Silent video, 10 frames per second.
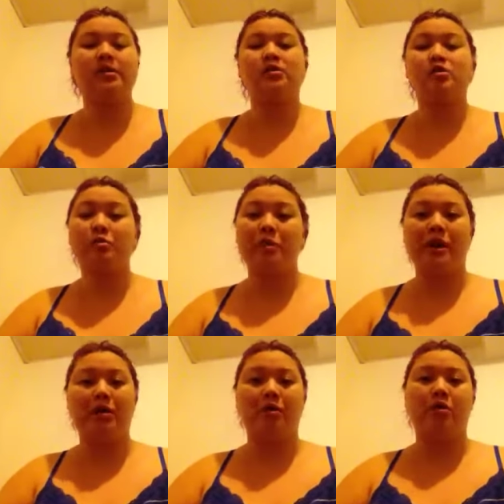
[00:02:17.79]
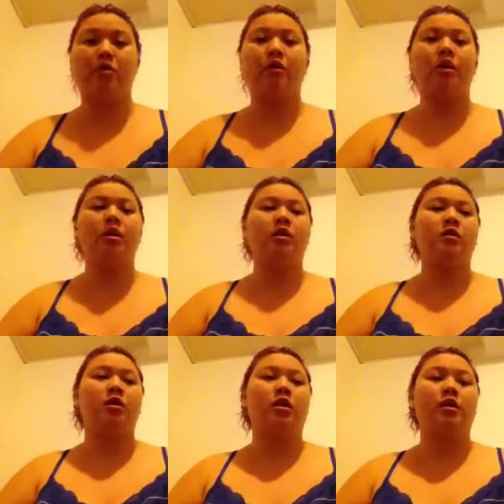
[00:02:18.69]
superhero
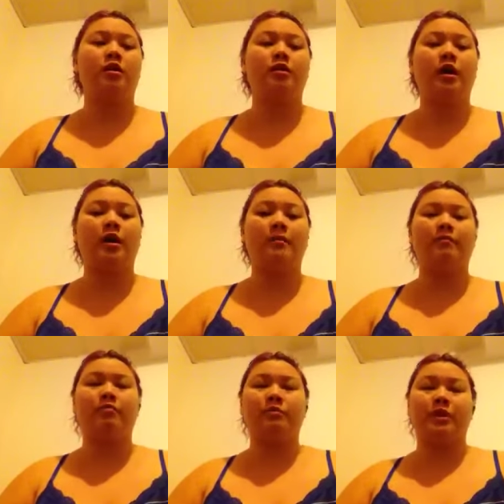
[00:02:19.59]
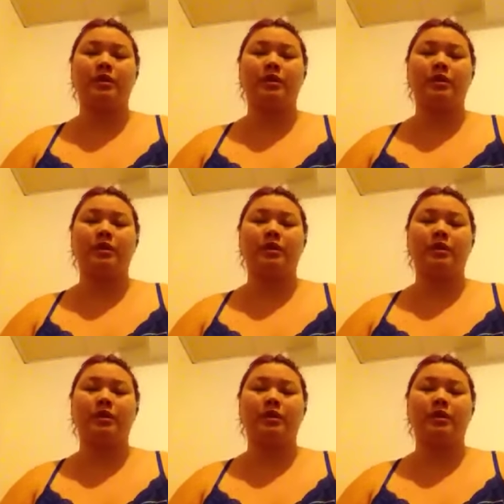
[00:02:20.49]
called um,